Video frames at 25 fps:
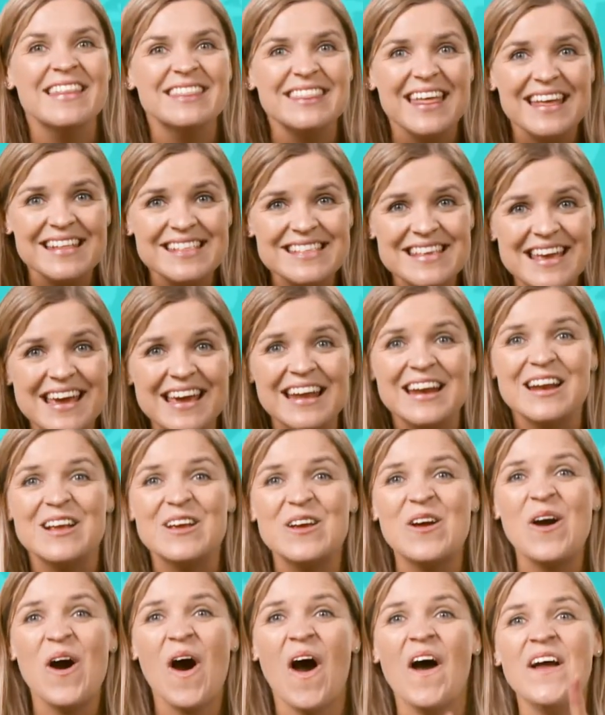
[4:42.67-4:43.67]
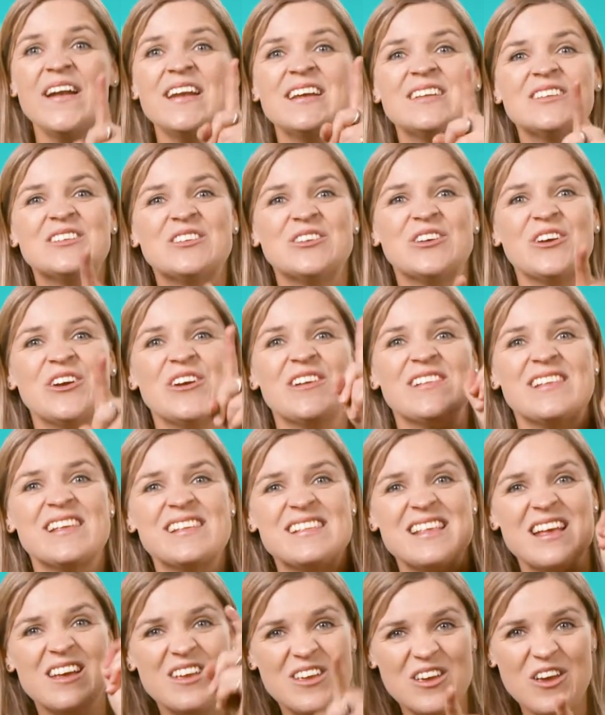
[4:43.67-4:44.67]
That's it. God
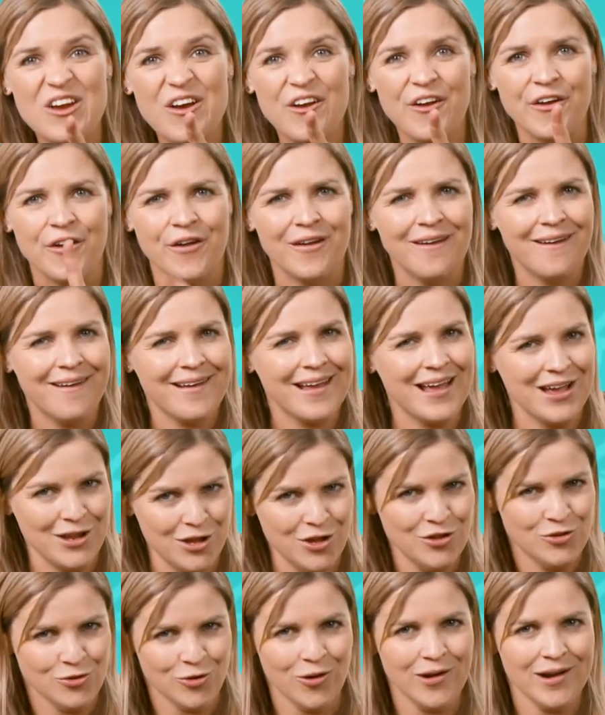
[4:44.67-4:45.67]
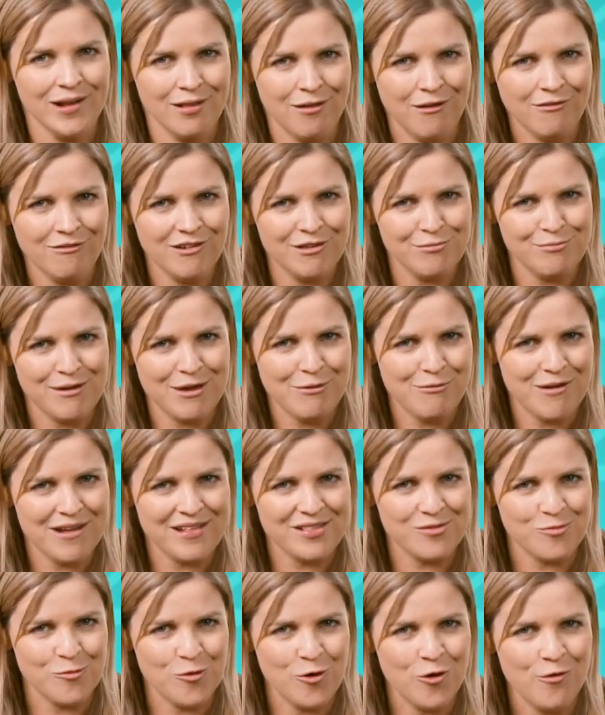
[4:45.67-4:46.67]
chooses you. Can you join along with me
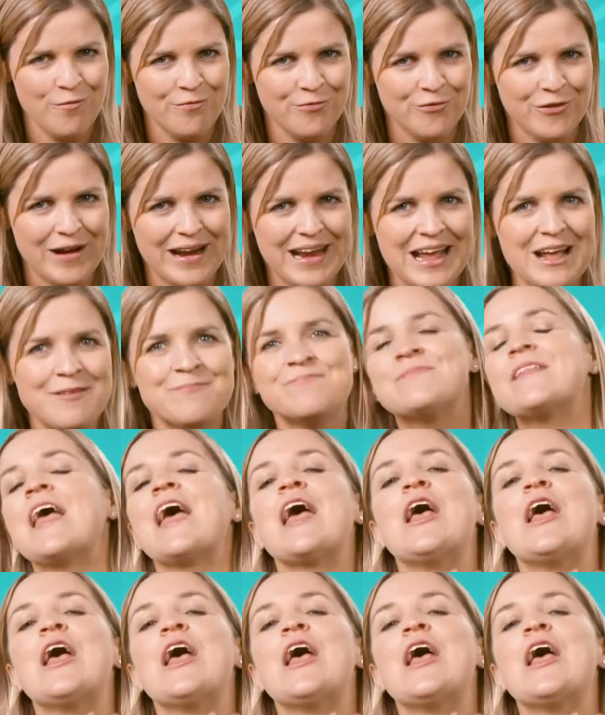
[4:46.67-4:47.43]
once more? Ready?